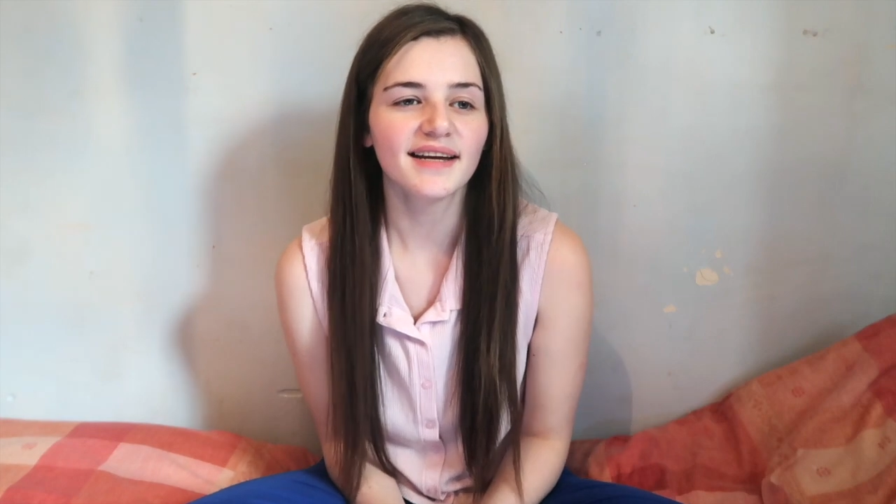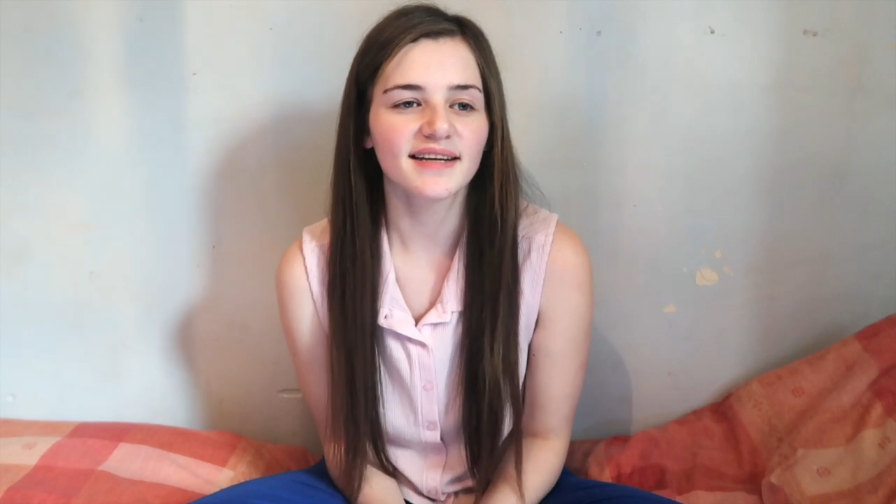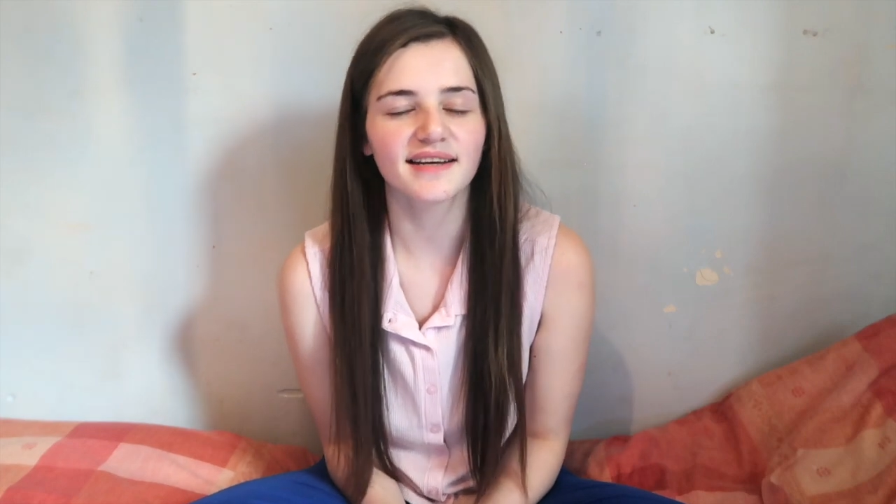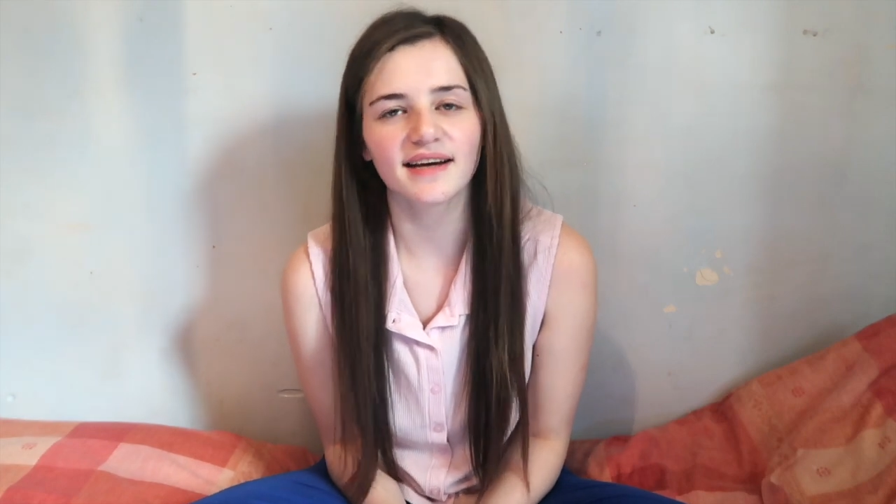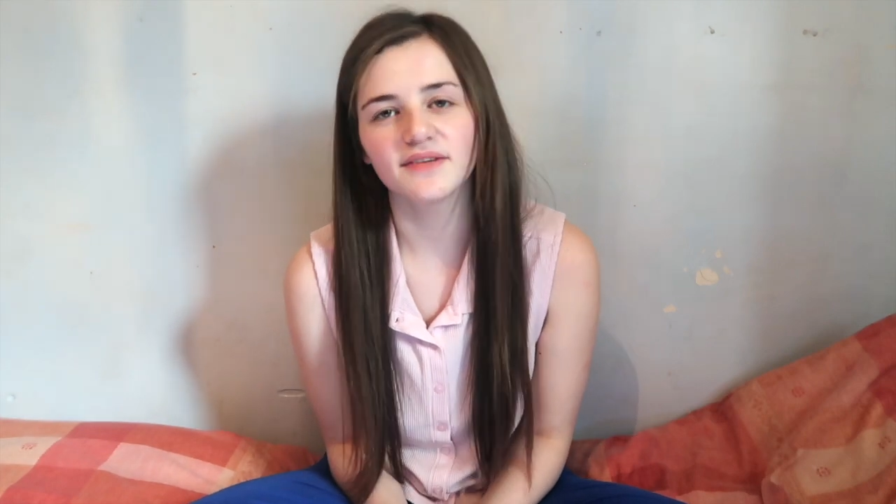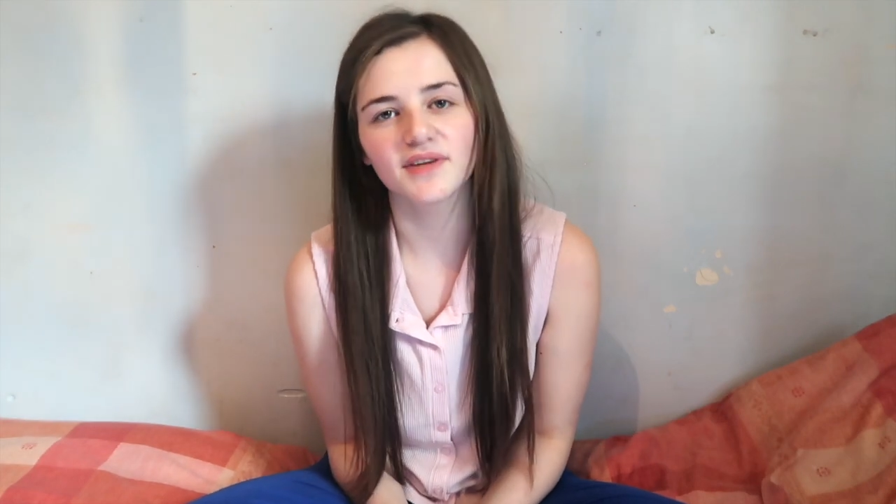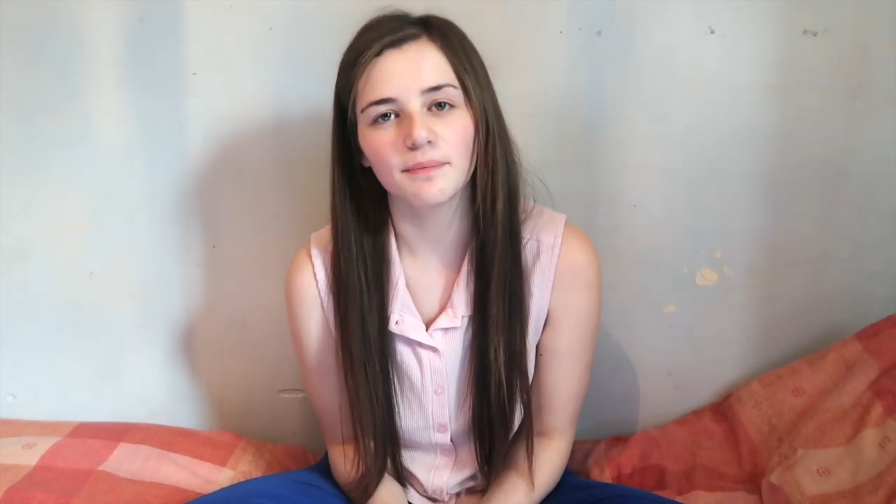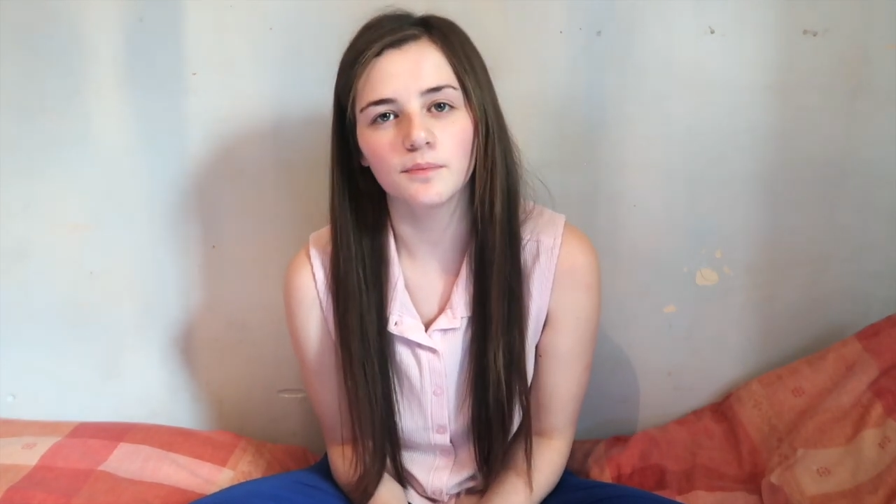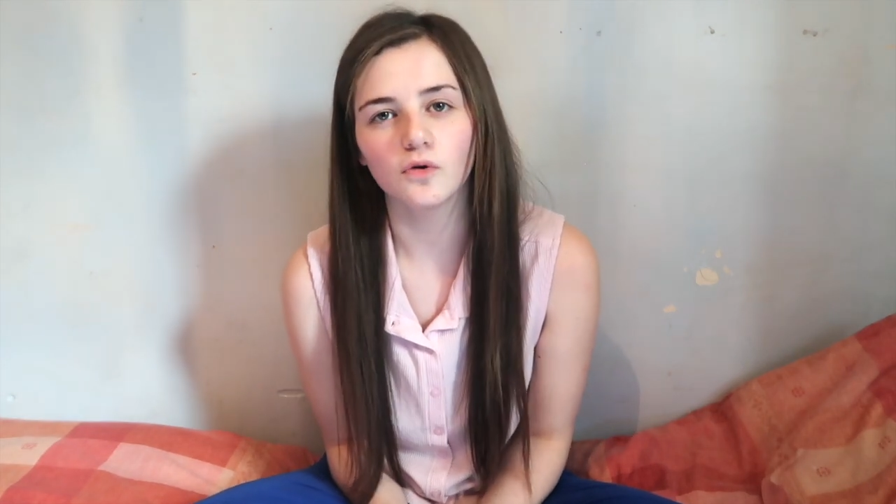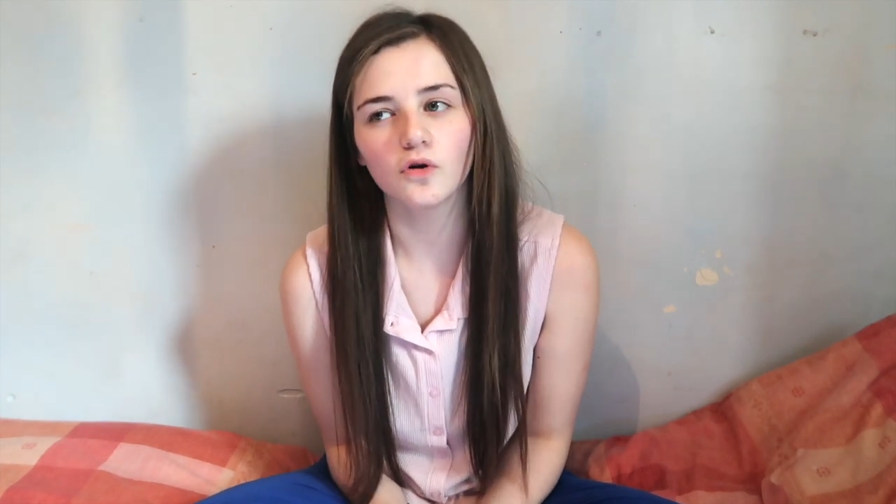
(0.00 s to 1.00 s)
it can kind of
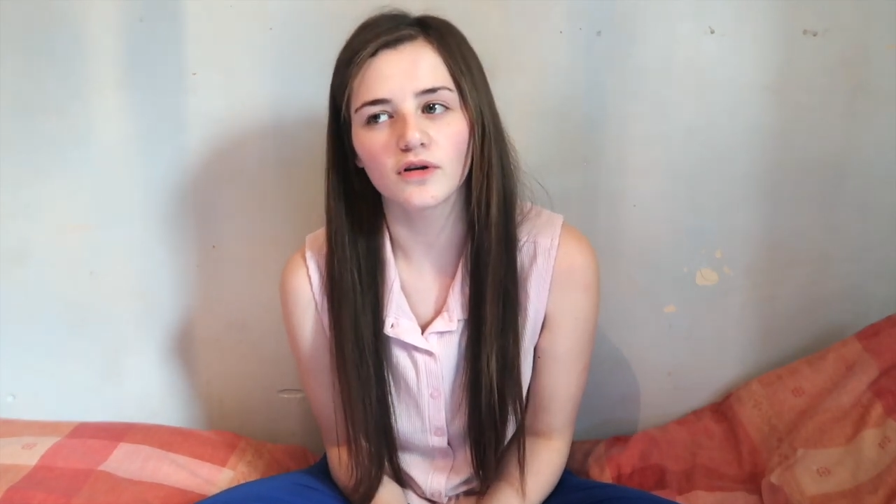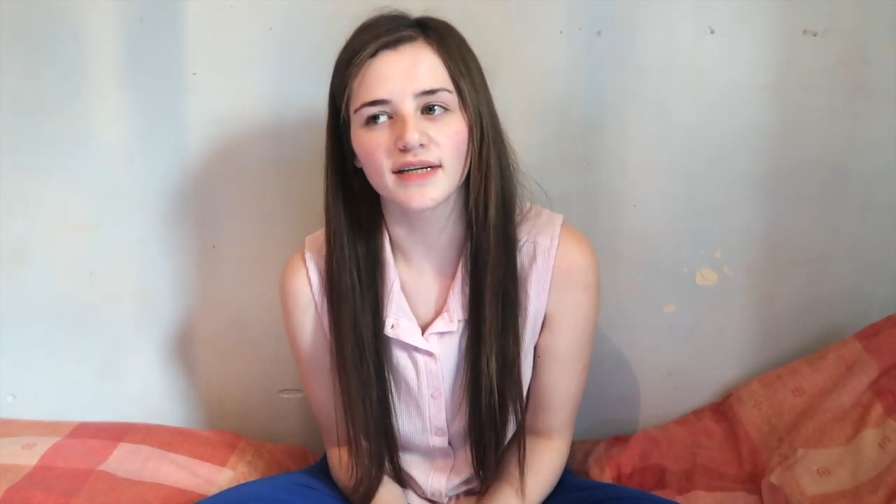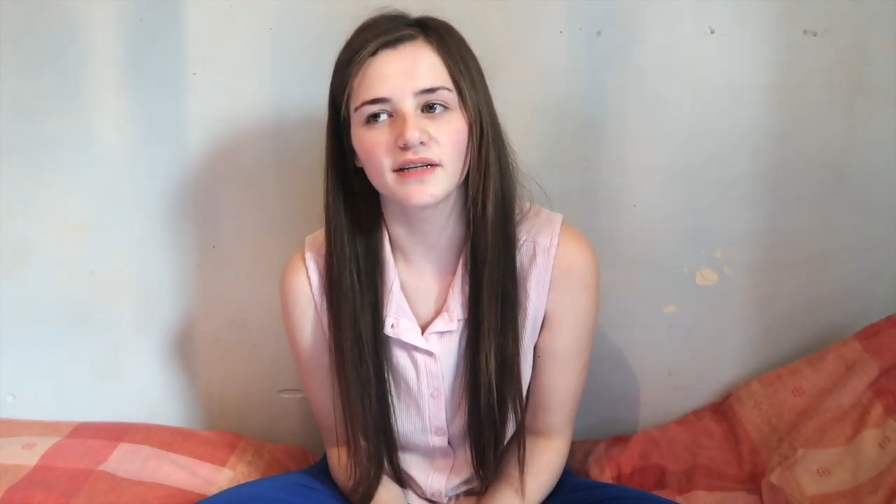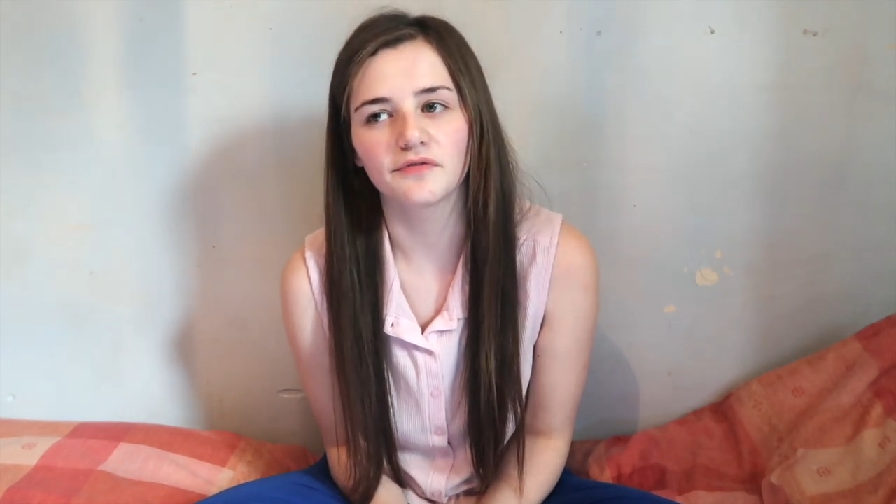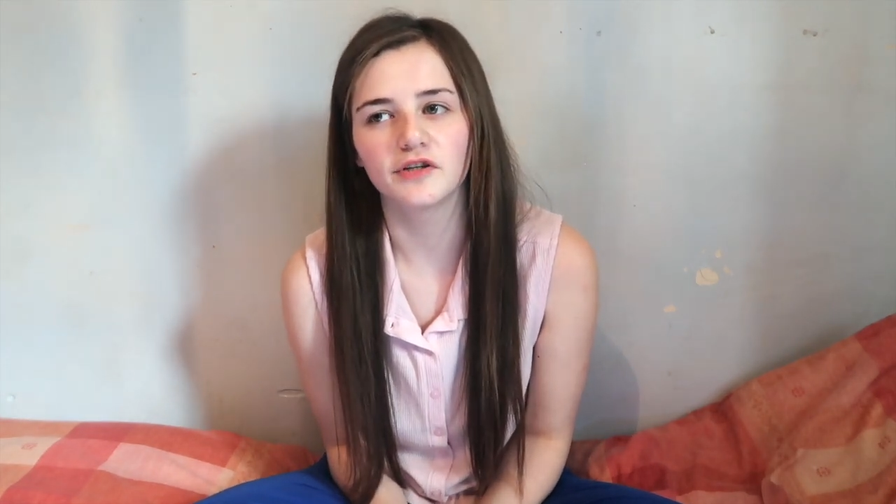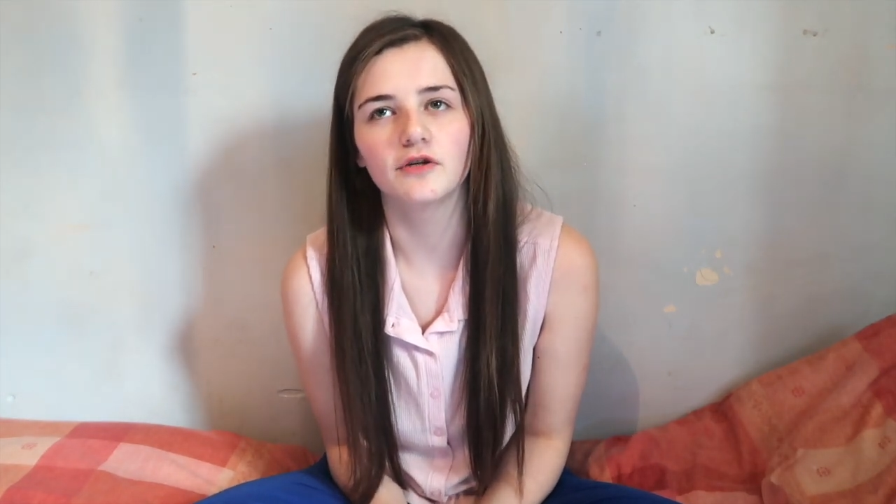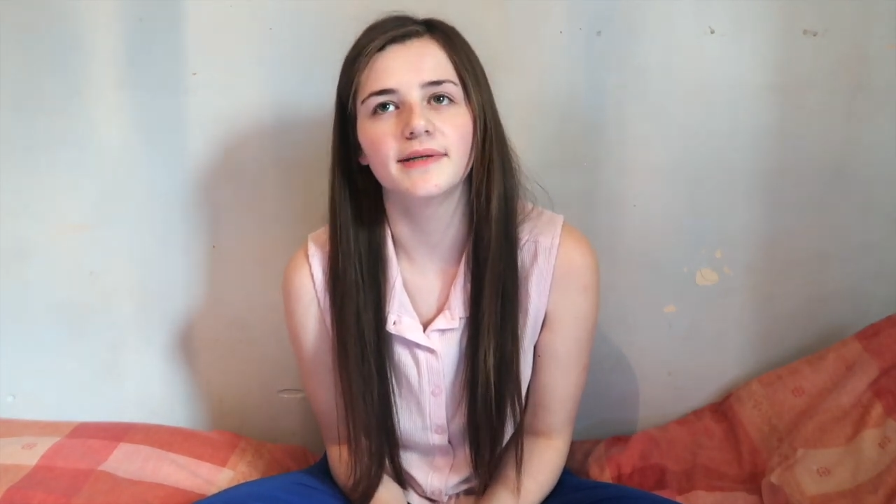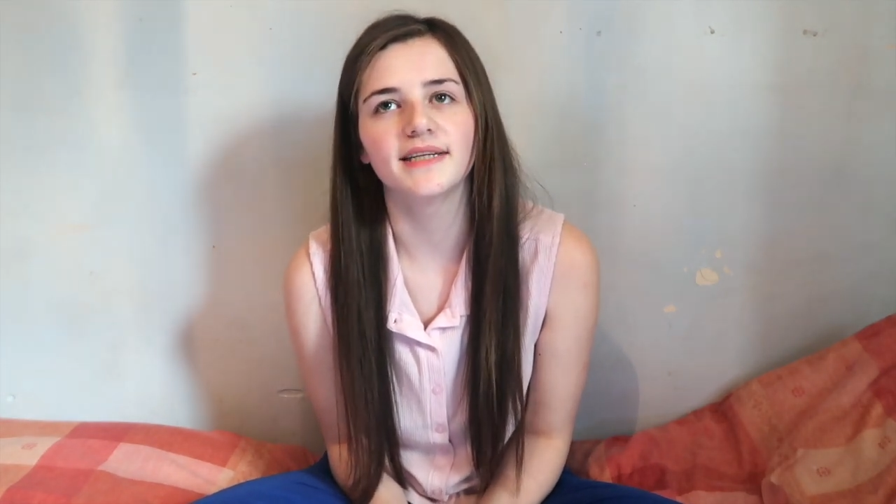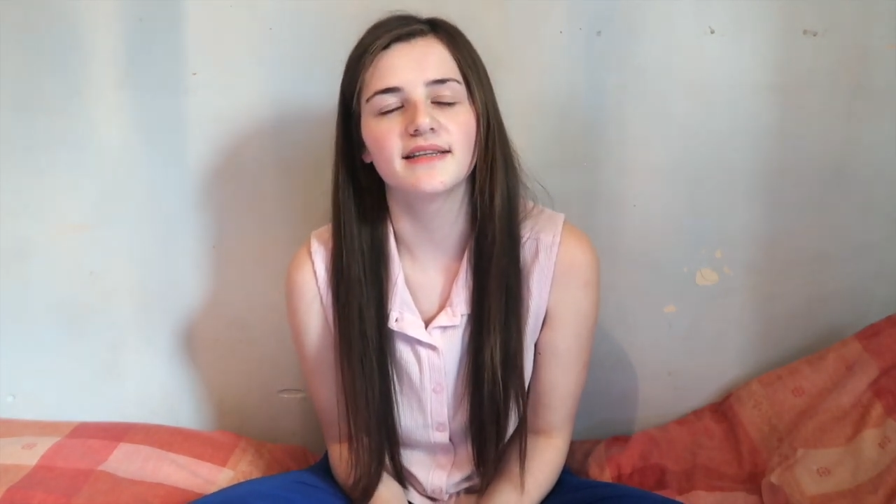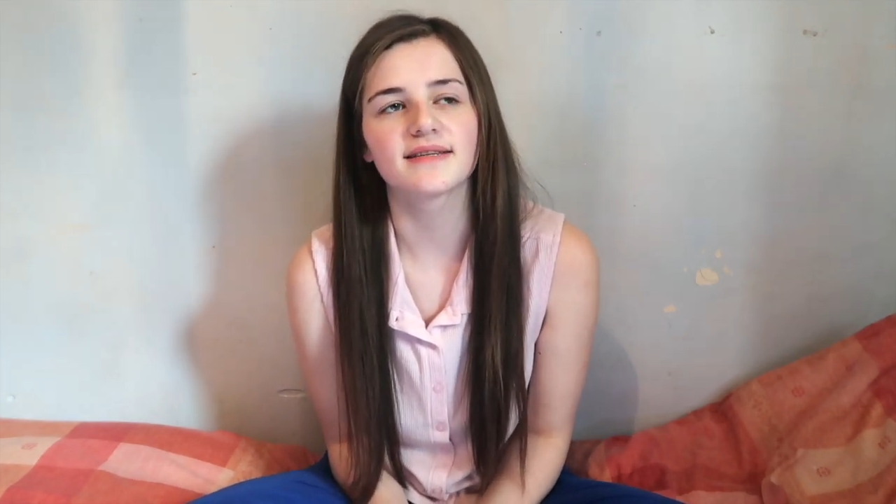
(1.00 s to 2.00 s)
get boring filming in